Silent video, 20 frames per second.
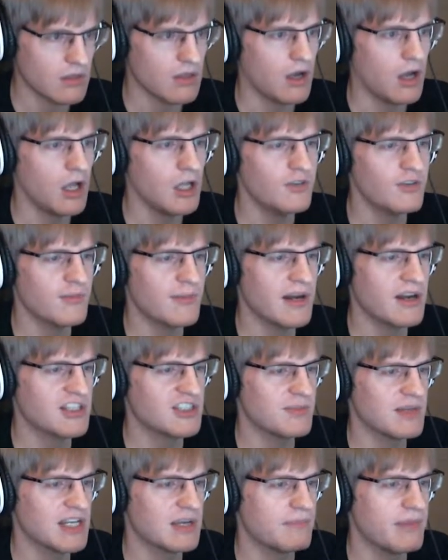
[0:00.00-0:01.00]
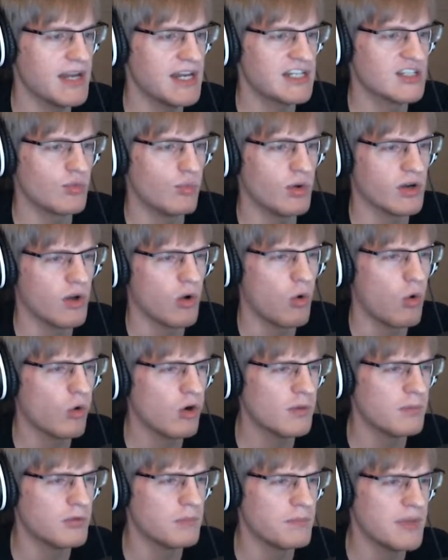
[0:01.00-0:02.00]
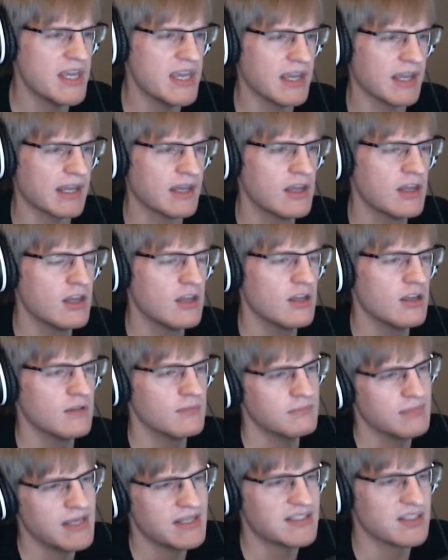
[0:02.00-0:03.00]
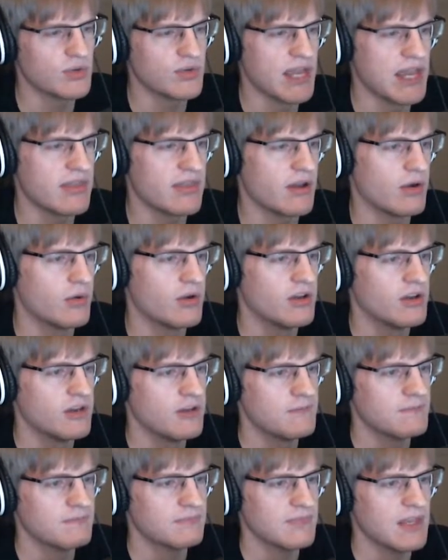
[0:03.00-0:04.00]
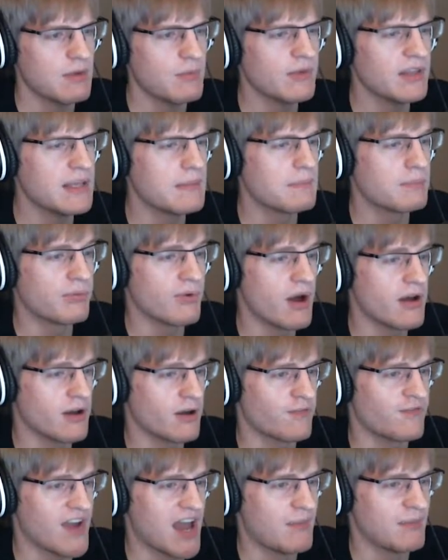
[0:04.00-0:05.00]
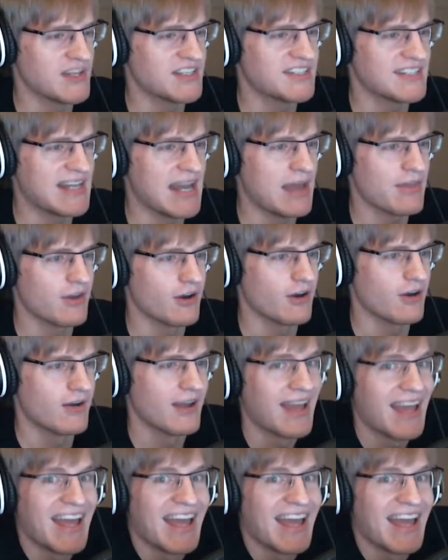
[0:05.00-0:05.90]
All of our parents have been combined into one horrible being. That's okay, though. It really brought our families together.